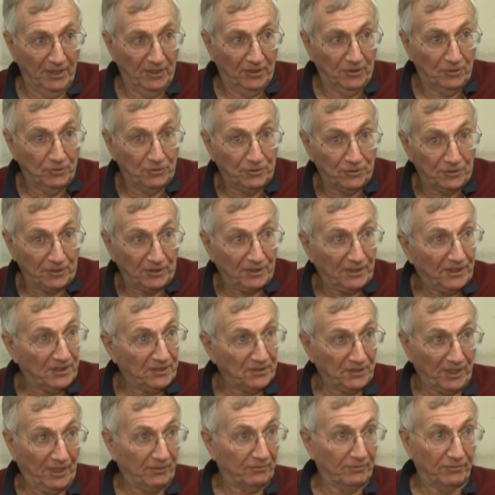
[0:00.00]
you should at
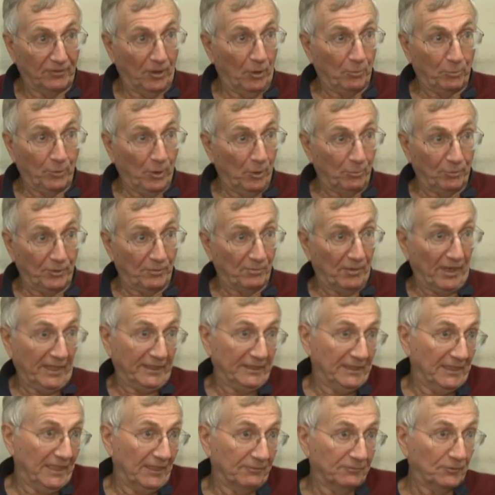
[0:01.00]
least have an open
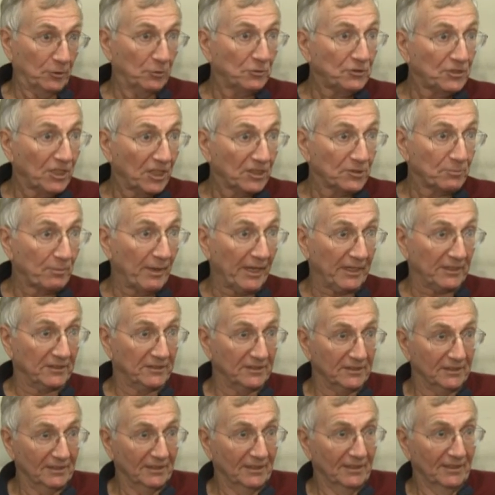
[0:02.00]
mind and have two
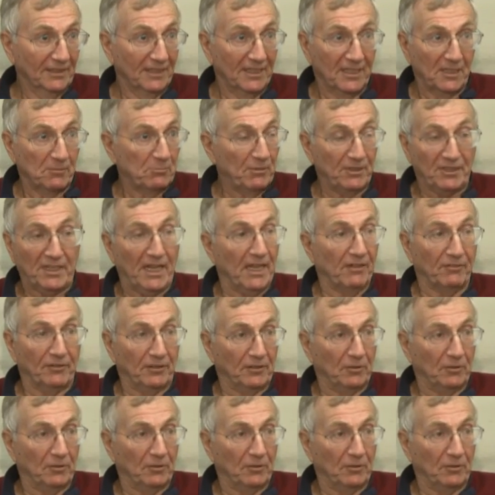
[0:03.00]
suspects. But never,